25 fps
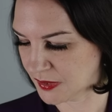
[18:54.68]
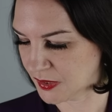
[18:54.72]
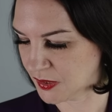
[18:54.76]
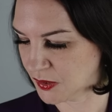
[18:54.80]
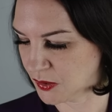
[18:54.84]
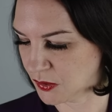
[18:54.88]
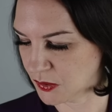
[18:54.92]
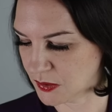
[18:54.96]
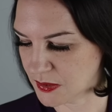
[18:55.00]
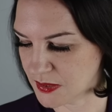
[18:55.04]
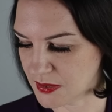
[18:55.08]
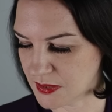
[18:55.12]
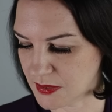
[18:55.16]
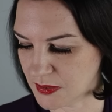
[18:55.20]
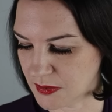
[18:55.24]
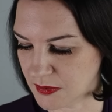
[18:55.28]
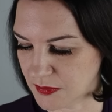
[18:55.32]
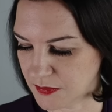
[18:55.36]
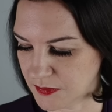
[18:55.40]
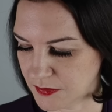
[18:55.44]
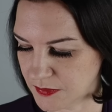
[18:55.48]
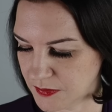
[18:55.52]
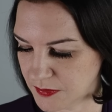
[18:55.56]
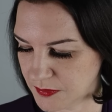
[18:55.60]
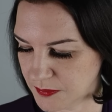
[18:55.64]
Let's start
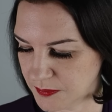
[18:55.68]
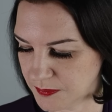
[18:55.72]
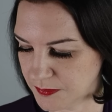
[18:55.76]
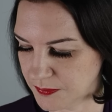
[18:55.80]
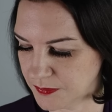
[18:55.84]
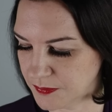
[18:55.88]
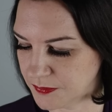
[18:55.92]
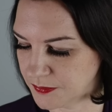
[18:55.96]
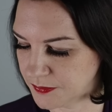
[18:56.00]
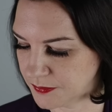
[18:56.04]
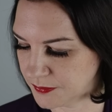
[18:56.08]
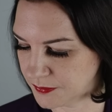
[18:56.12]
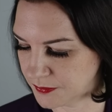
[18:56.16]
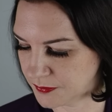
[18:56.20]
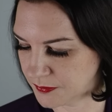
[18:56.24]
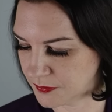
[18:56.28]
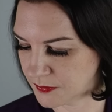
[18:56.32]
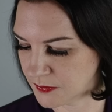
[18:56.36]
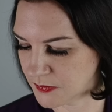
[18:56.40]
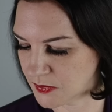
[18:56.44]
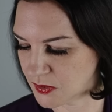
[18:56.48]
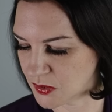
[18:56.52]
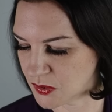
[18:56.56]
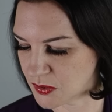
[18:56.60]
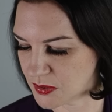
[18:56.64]

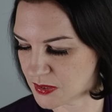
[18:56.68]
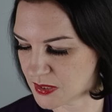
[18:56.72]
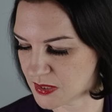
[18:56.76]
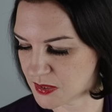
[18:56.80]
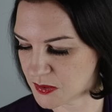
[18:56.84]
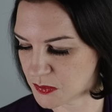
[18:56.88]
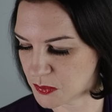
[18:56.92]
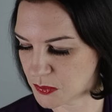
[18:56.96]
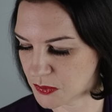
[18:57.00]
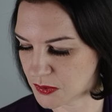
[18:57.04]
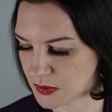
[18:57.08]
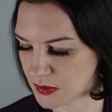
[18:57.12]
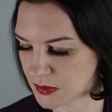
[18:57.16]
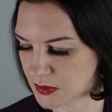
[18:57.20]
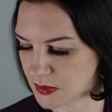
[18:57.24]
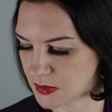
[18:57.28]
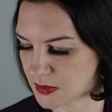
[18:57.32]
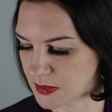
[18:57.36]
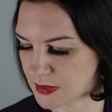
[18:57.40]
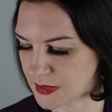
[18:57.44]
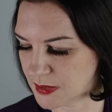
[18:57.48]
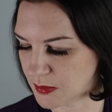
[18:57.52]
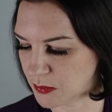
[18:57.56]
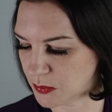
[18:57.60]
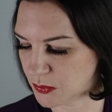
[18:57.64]
with this one,
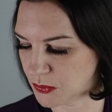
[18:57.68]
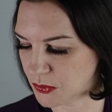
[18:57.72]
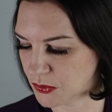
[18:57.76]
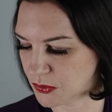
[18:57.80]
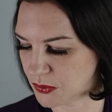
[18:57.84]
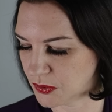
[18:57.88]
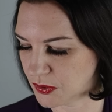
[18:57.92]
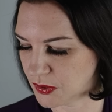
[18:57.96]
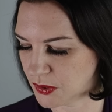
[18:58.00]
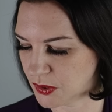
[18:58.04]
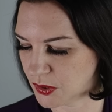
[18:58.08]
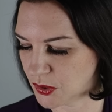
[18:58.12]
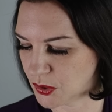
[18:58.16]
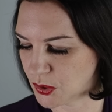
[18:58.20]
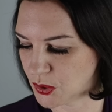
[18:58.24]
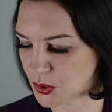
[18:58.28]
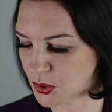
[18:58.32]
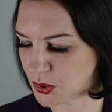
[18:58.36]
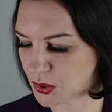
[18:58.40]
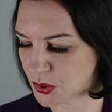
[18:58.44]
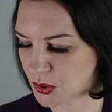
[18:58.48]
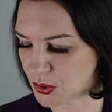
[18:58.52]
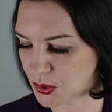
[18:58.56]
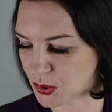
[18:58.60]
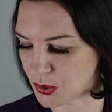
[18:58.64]
that one.
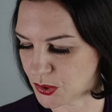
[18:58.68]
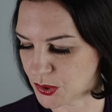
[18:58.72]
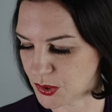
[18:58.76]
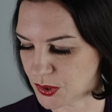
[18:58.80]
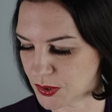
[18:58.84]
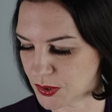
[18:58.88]
Good.